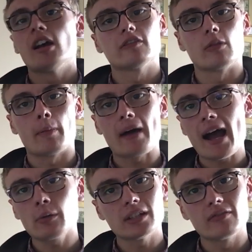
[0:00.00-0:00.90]
From a
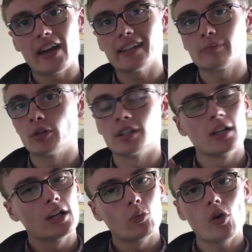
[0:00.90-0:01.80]
pound investment,
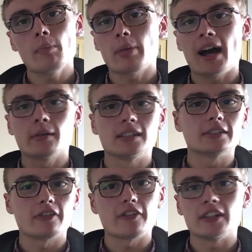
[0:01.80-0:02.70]
£1
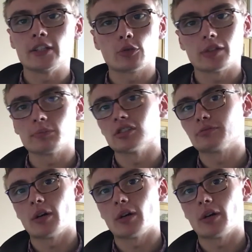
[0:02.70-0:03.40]
into 15 quid plus